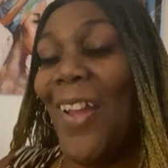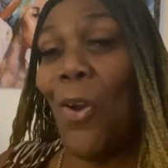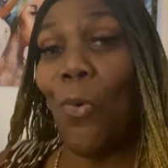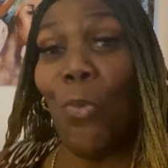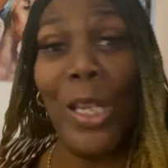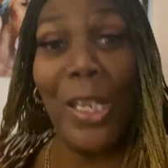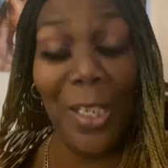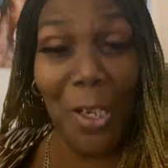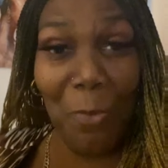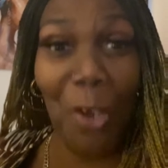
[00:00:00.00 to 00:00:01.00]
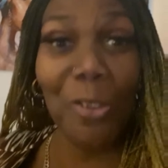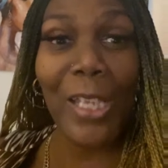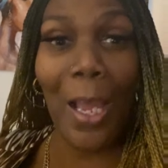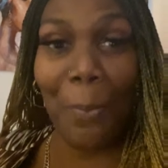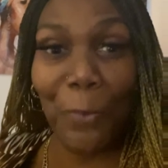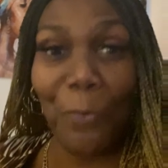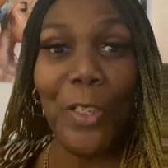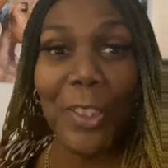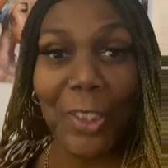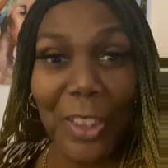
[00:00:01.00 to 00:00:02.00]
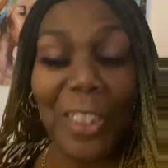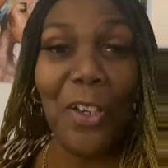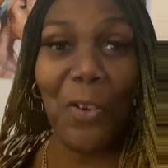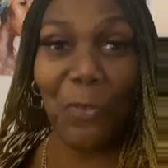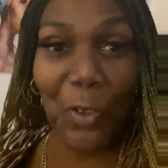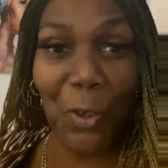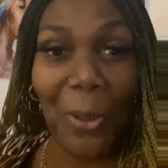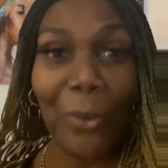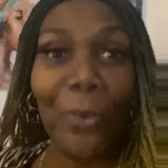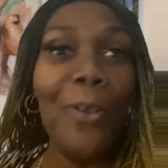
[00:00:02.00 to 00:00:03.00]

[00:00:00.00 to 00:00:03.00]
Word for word: we live on top of fishes here in Florida.